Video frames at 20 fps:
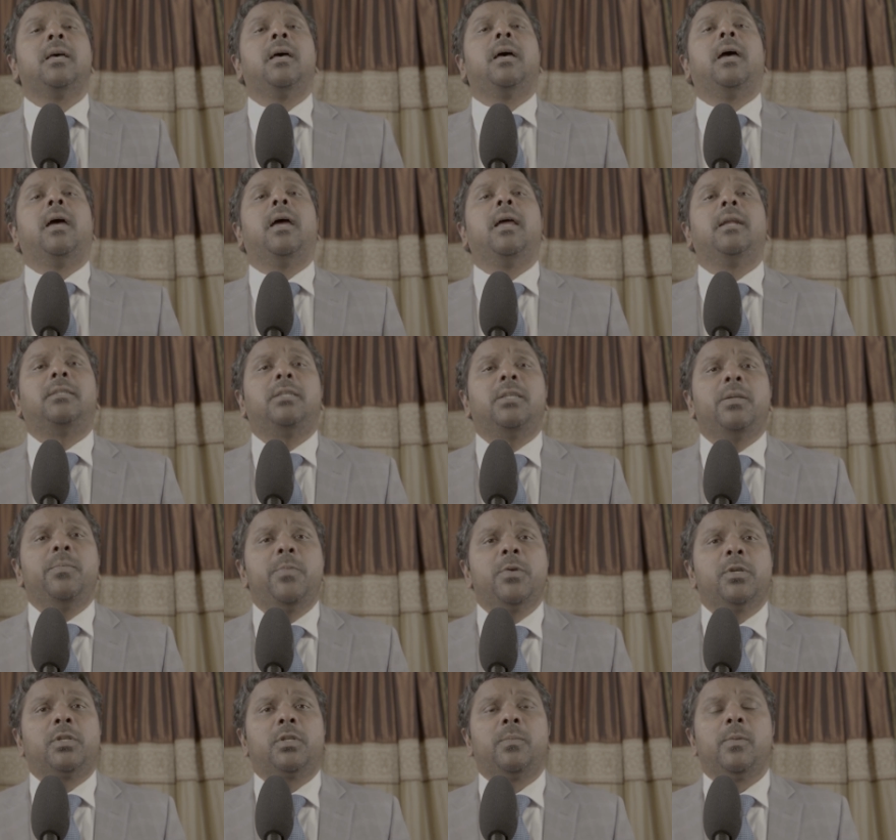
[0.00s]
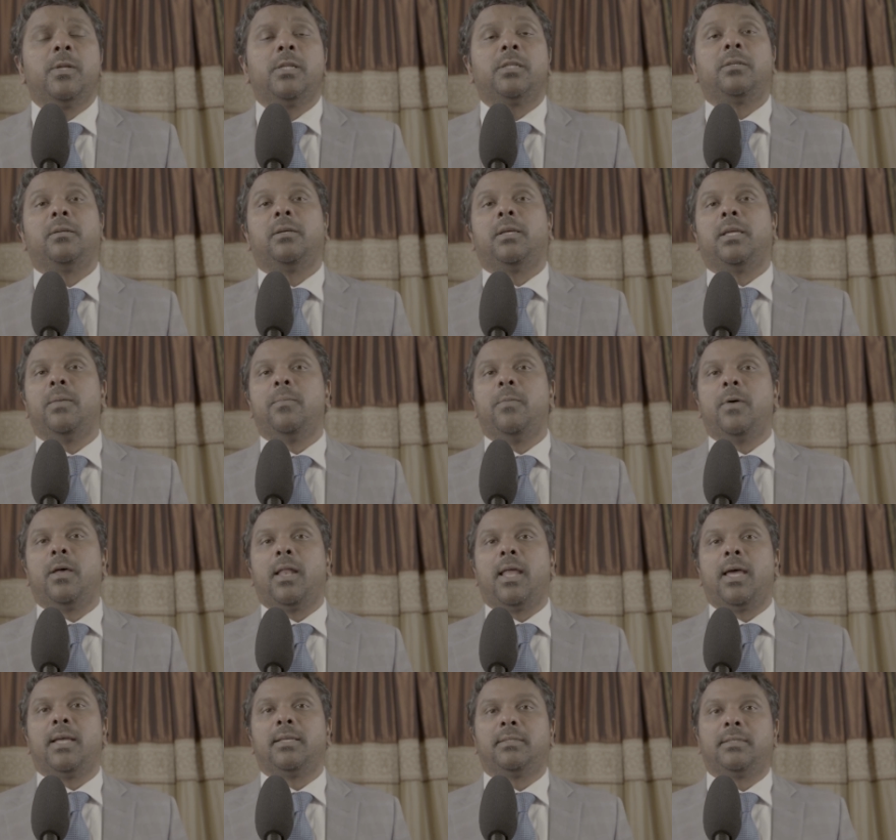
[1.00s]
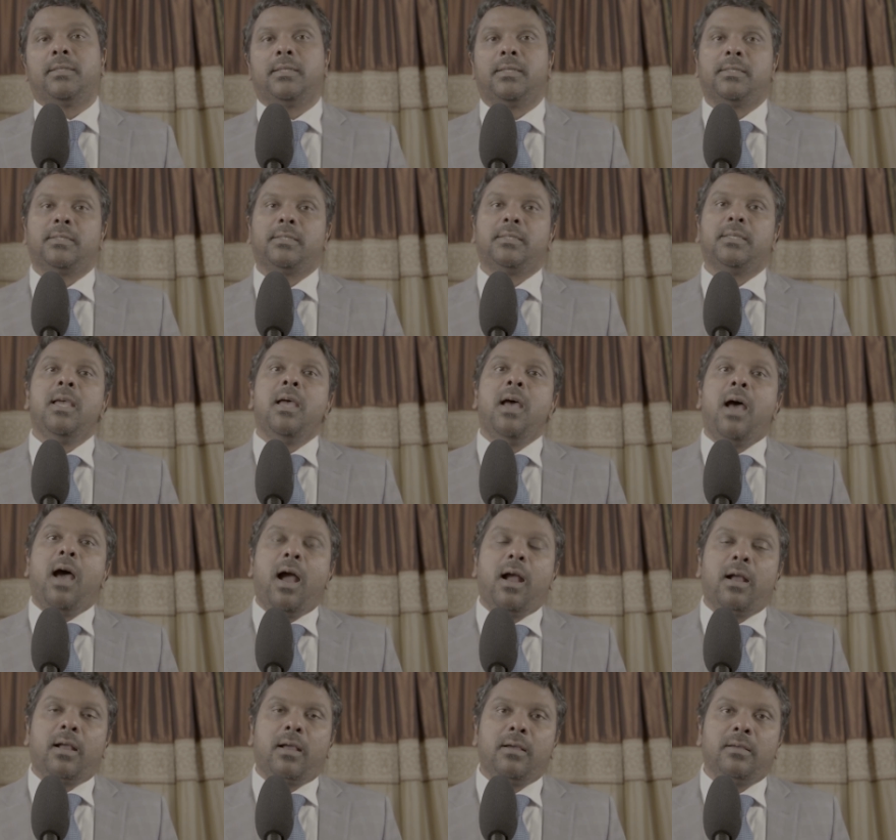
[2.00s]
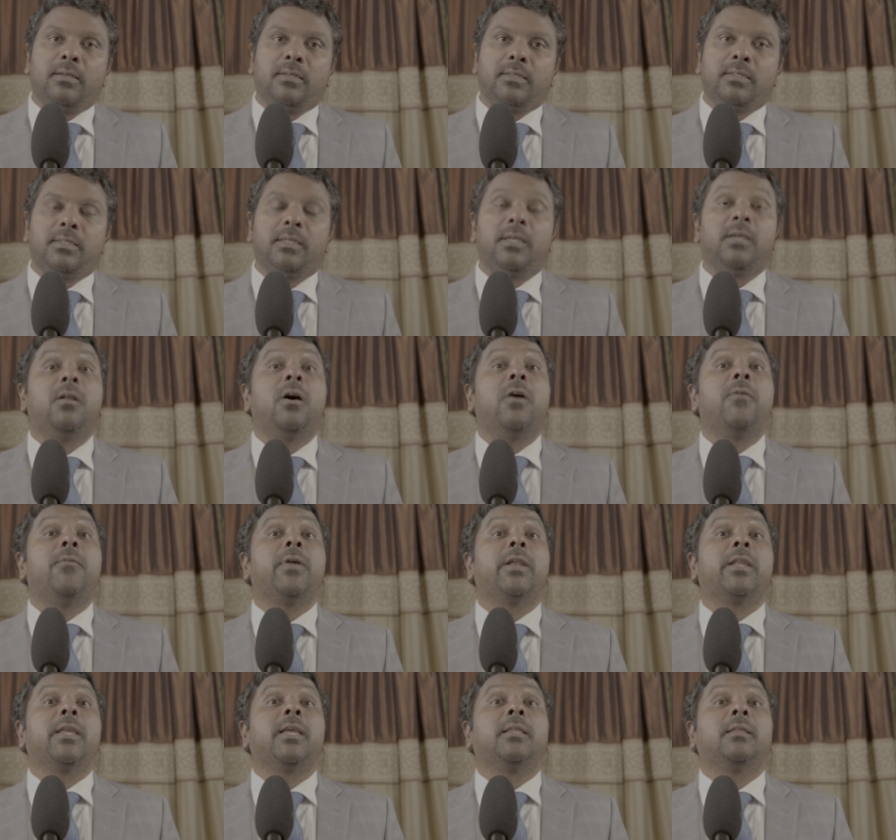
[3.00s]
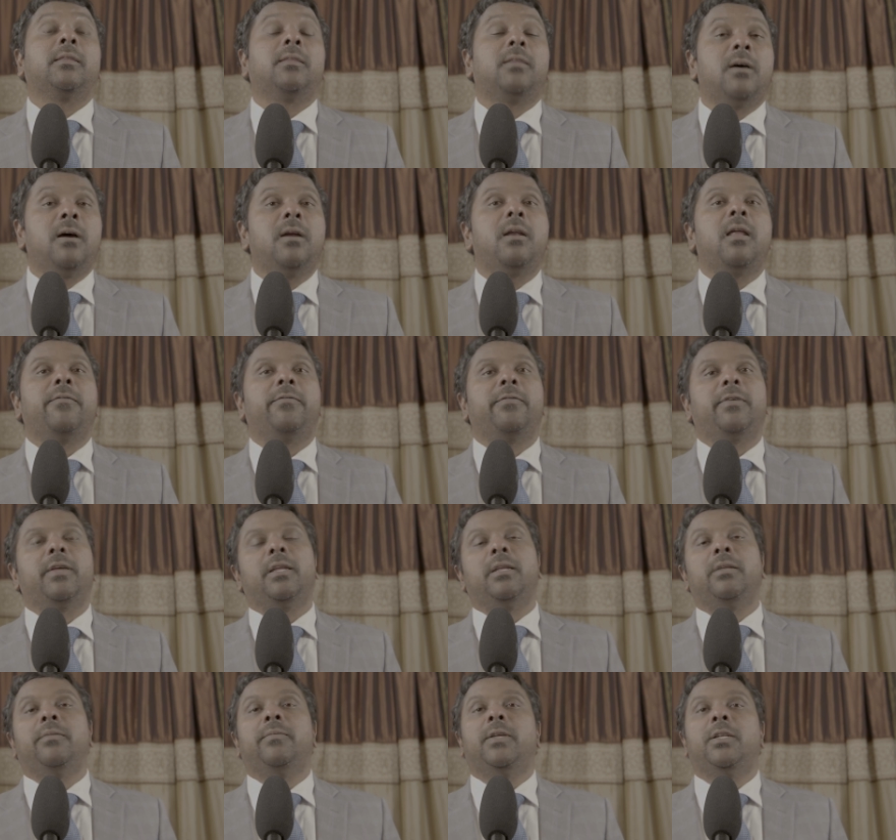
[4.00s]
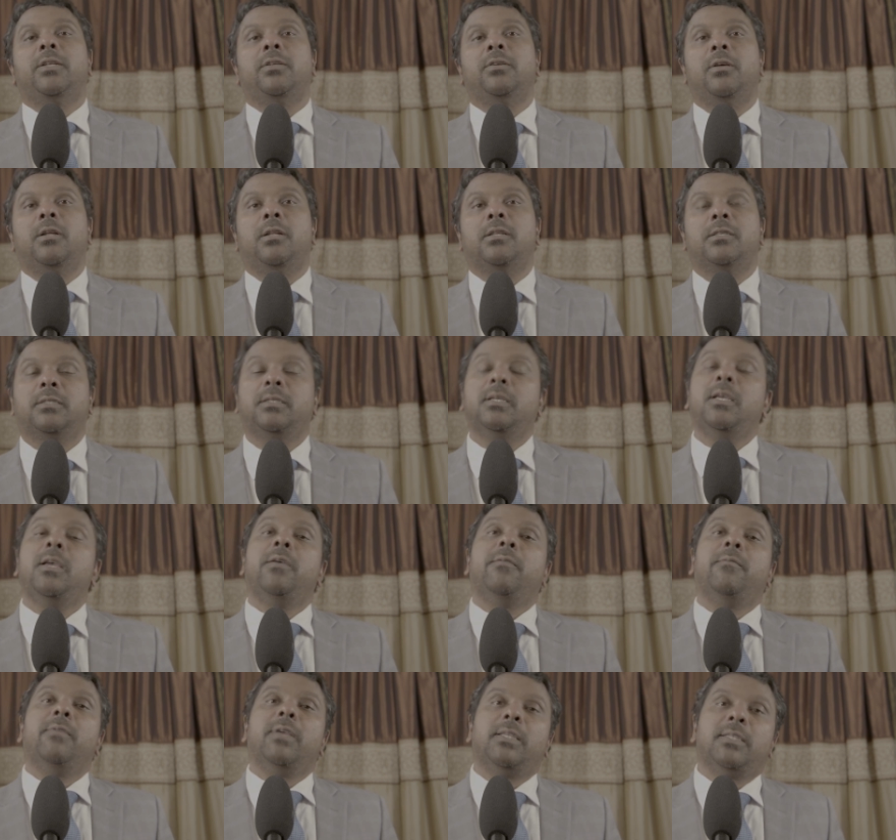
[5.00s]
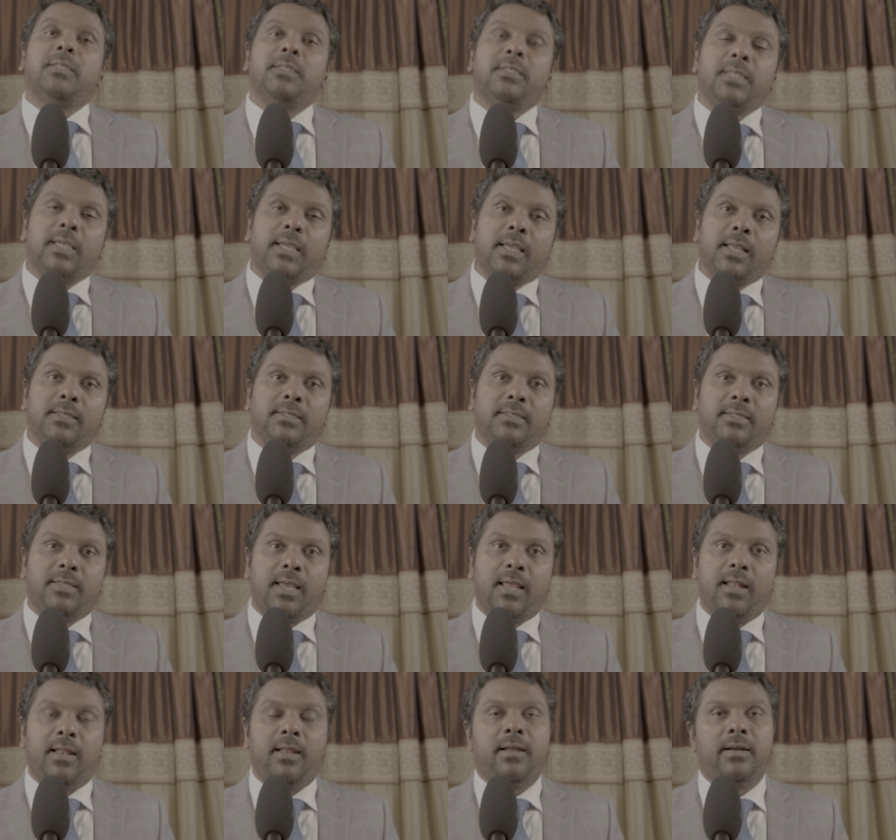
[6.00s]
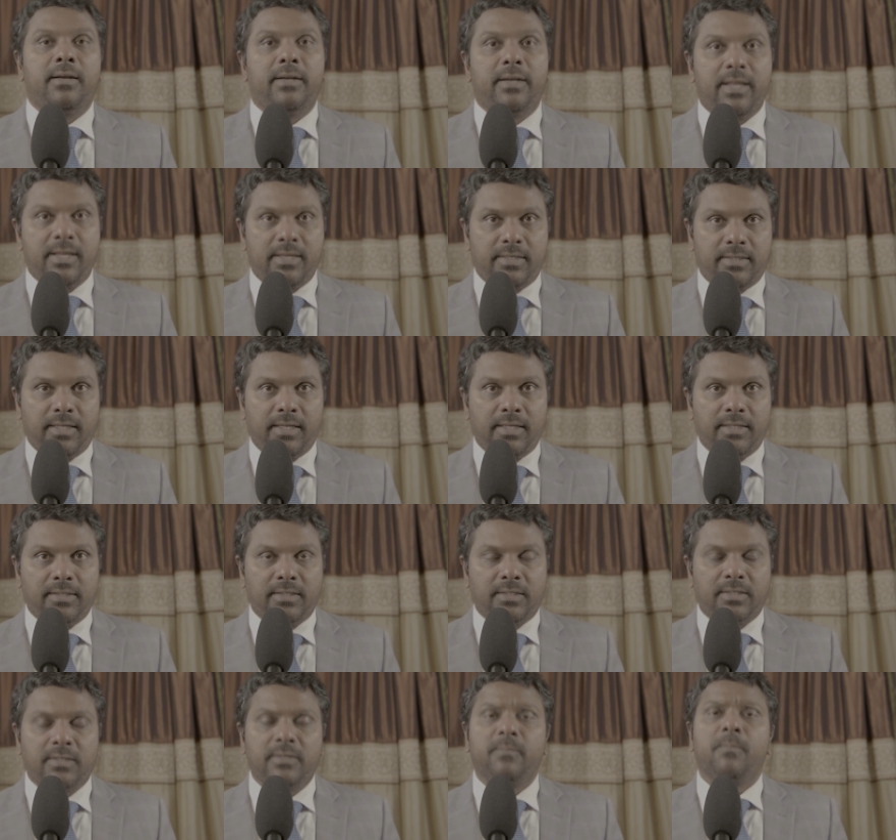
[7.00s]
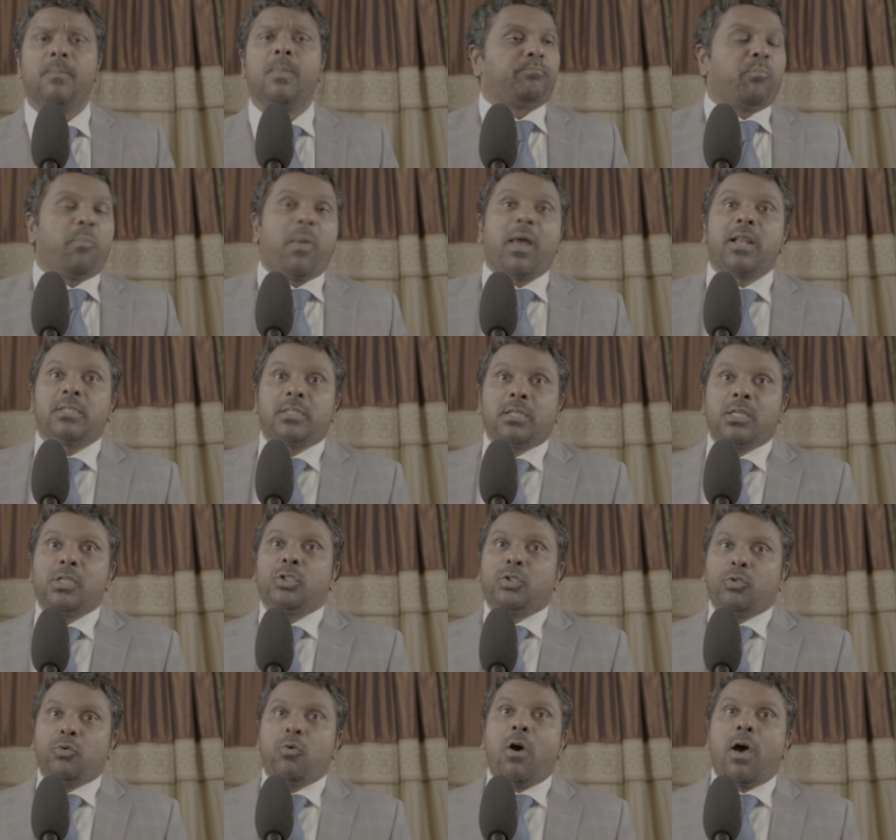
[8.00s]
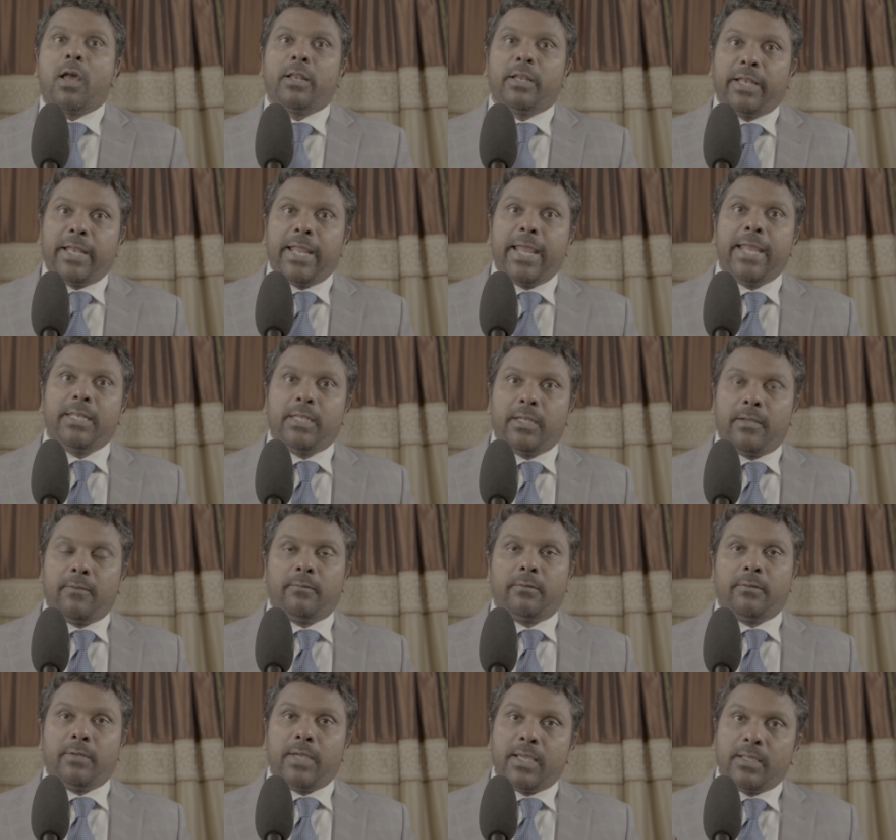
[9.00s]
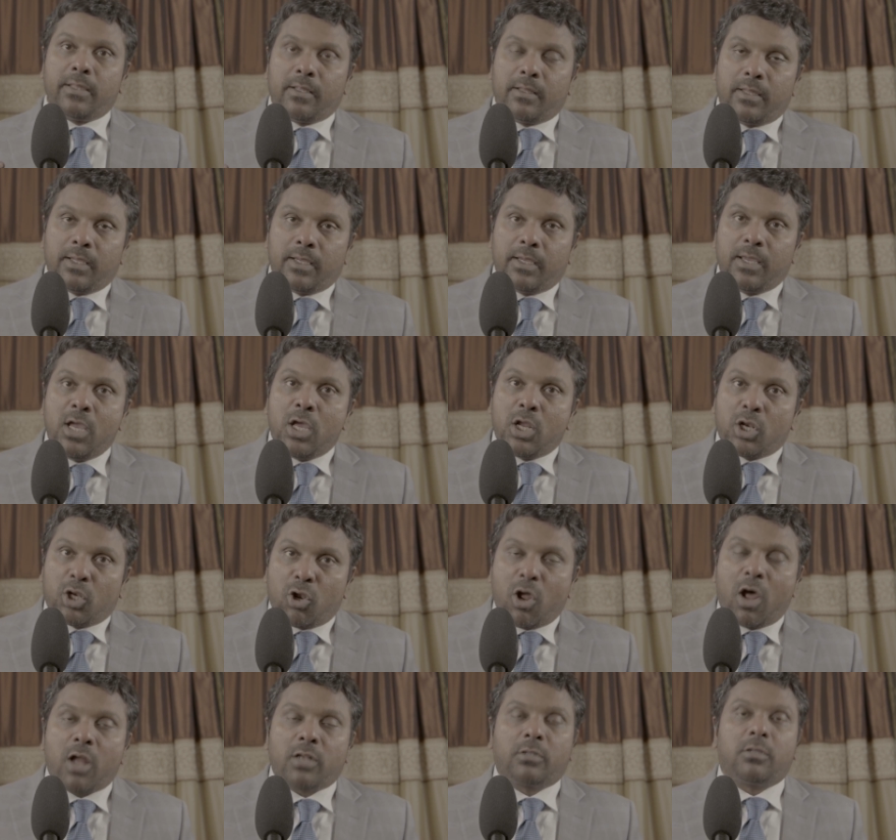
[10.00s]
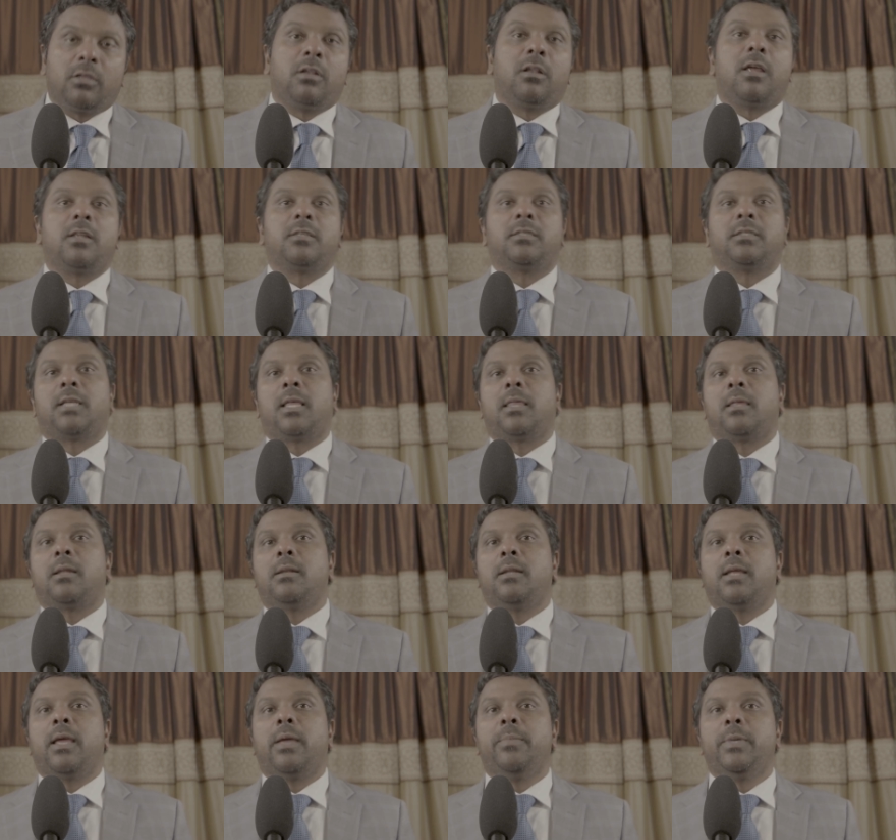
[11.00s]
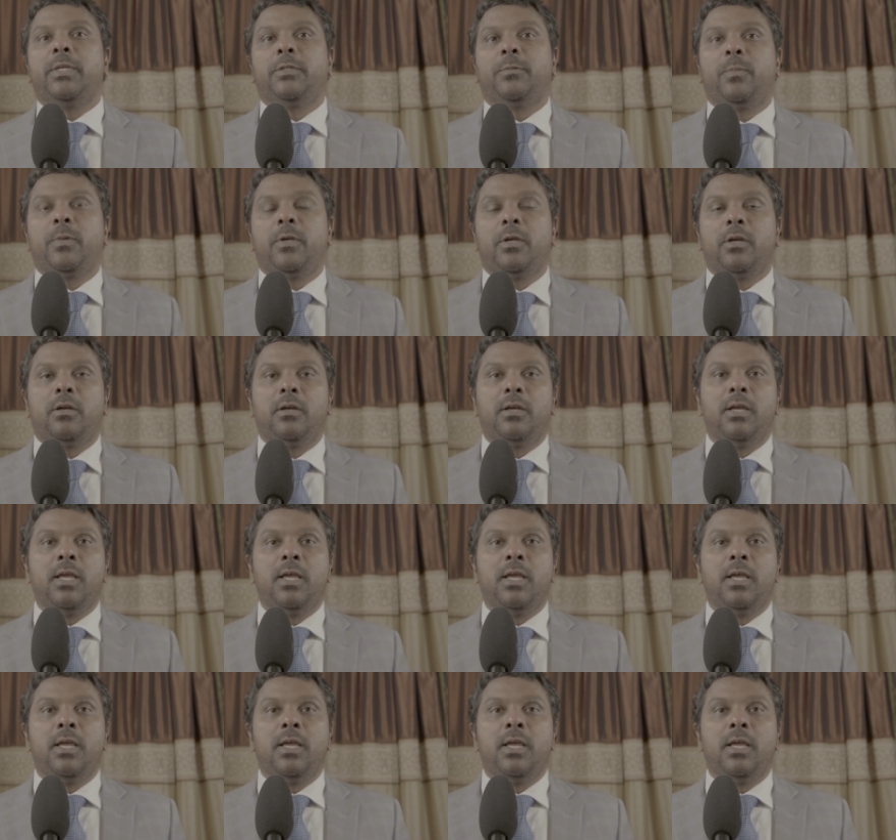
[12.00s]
attributable to hemolysis, occurs in over a third of individuals with sickle cell disease. Persons who are native to either the northern or southern hemisphere